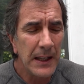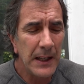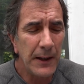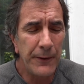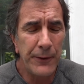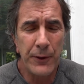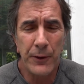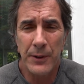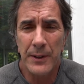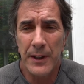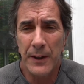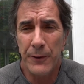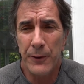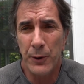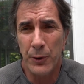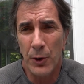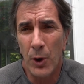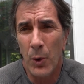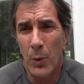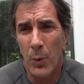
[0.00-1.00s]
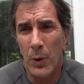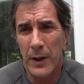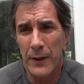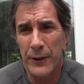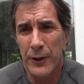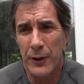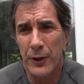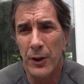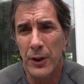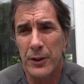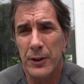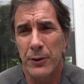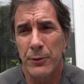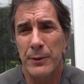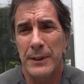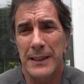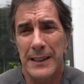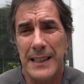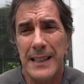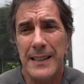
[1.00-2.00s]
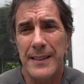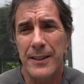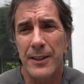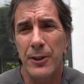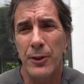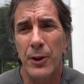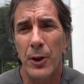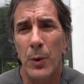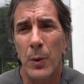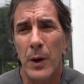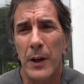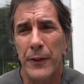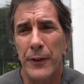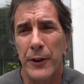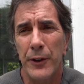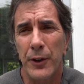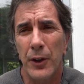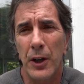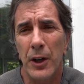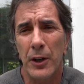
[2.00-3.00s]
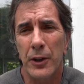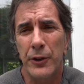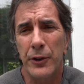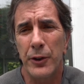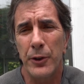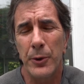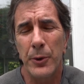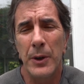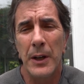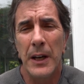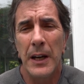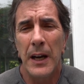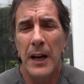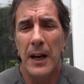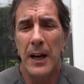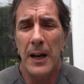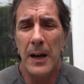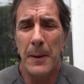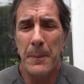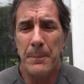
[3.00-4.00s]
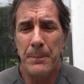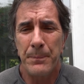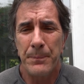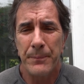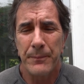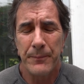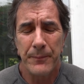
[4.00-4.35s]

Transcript: If, you're, if you don't want the dog to release and you don't want the dog to um,